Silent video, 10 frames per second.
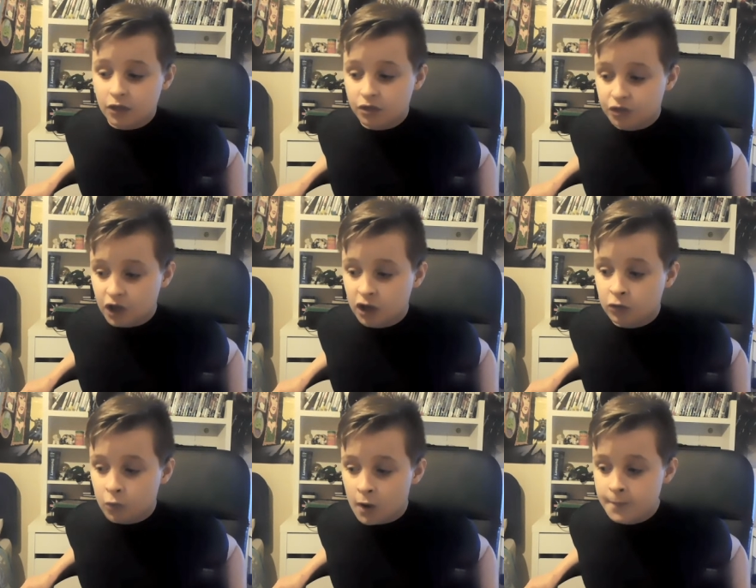The
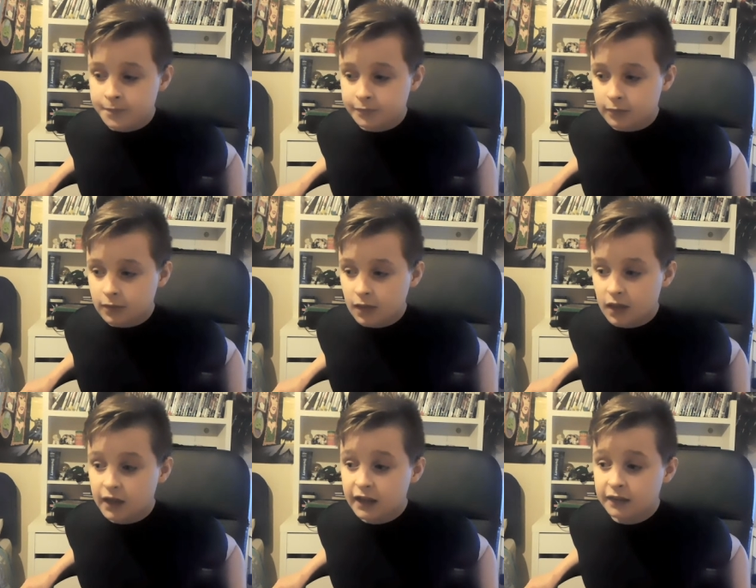third one
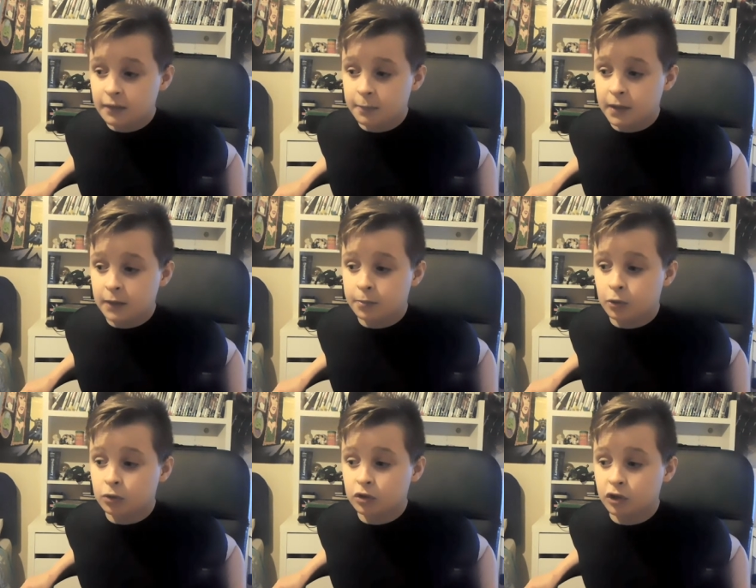is the
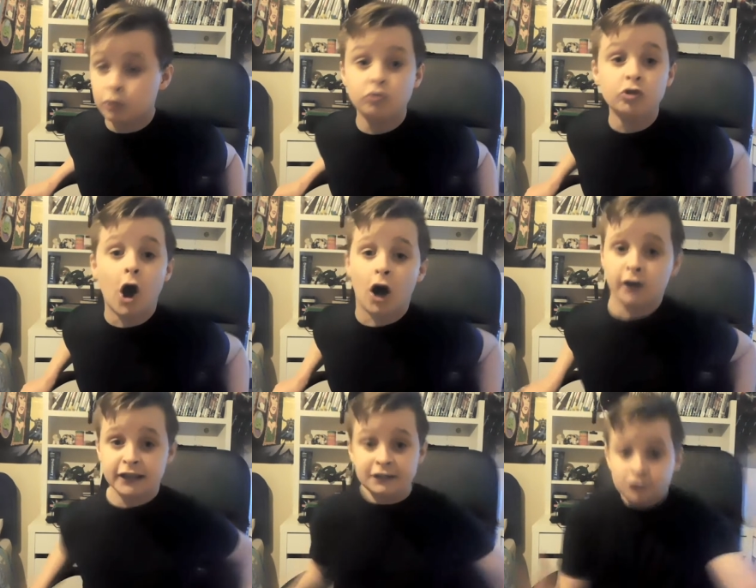people who
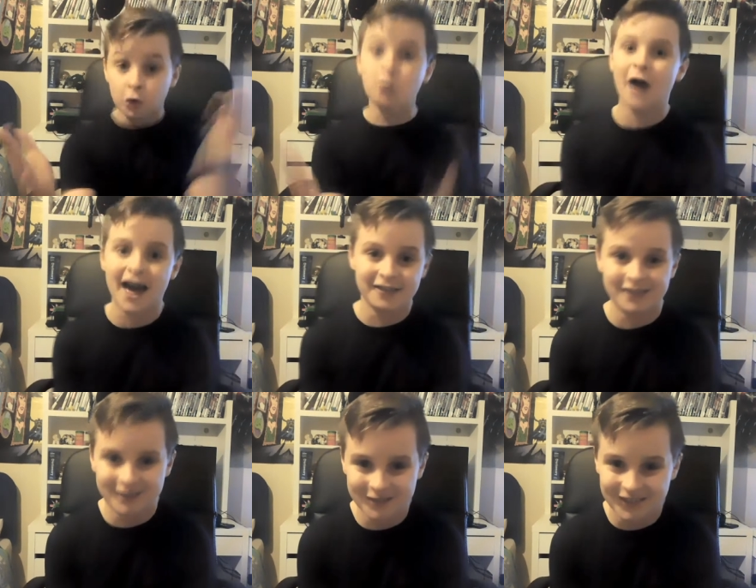aren't even aware
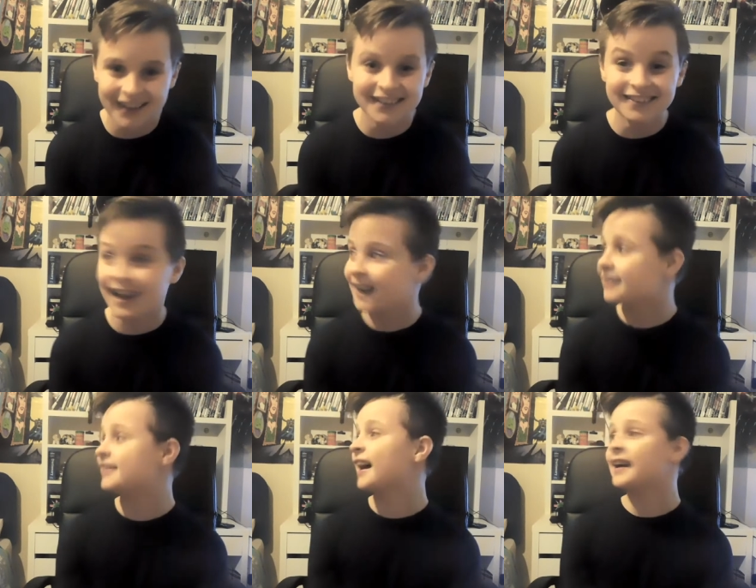that it's
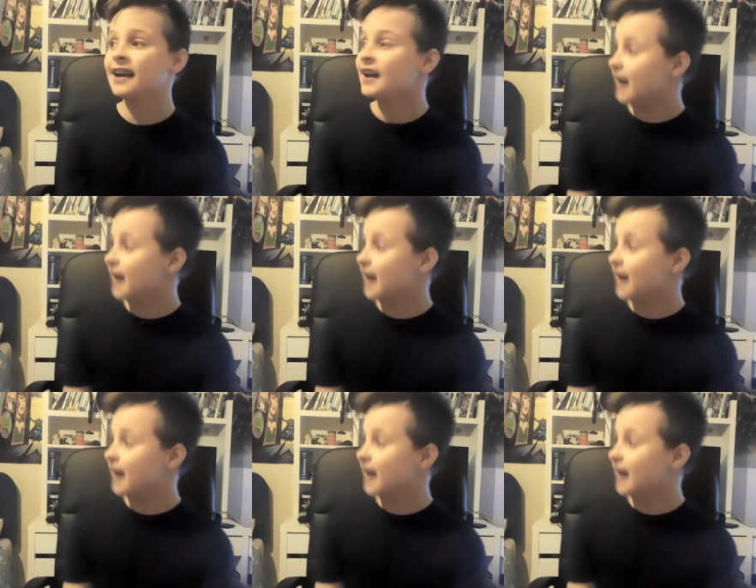Valentine's Day.